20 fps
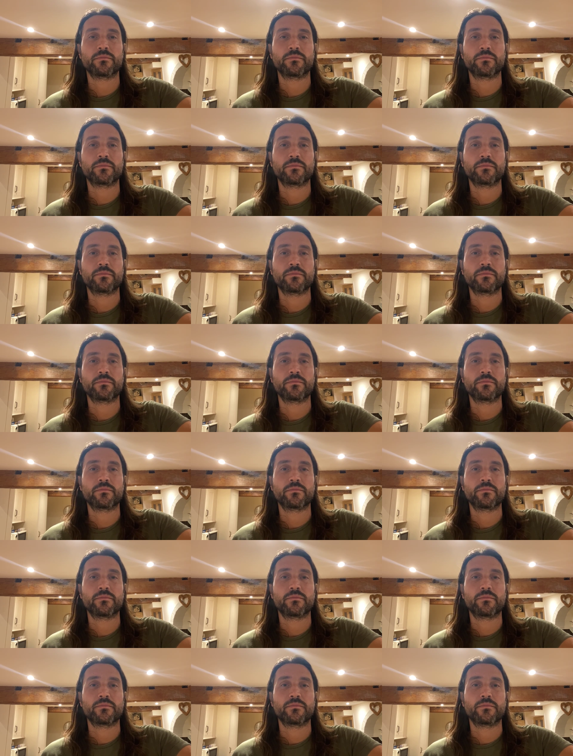
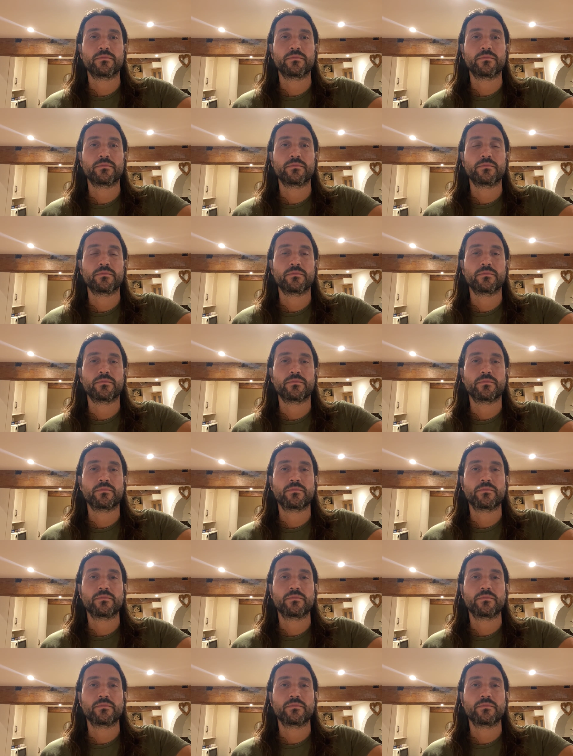Nothing is said.